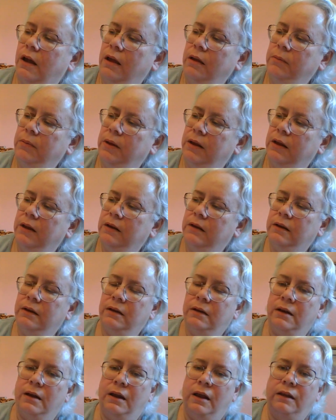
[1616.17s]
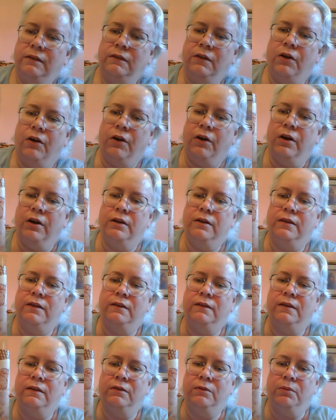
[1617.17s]
I mean, it's hard.
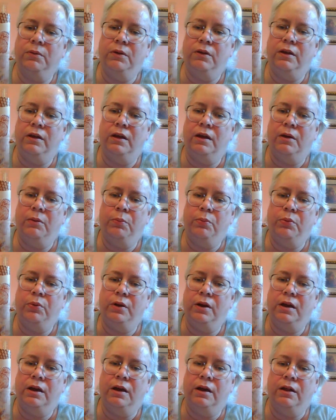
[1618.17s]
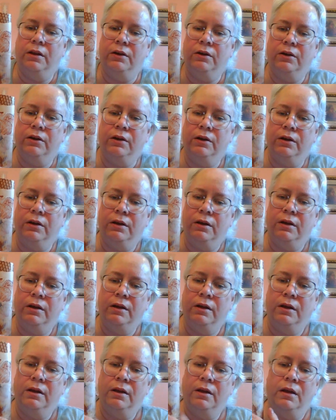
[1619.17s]
This is really a pretty color.
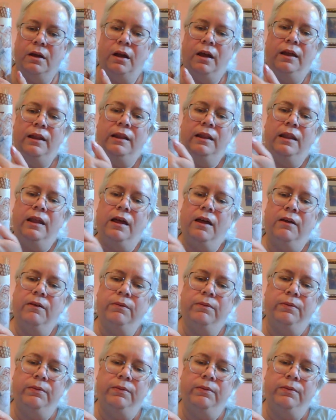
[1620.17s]
I love